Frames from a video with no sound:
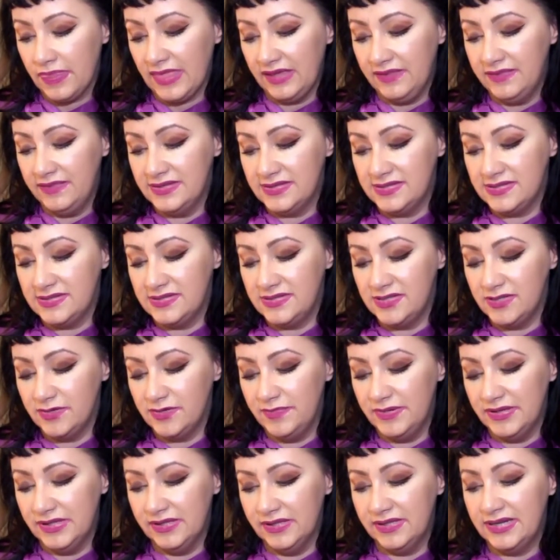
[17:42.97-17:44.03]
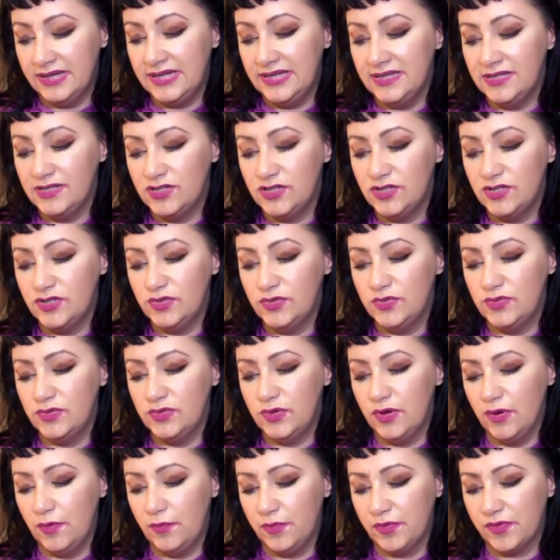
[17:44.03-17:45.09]
This is the ability to
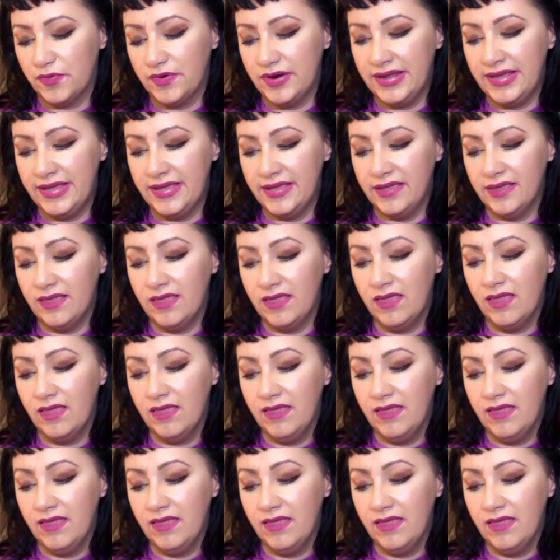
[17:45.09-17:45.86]
bring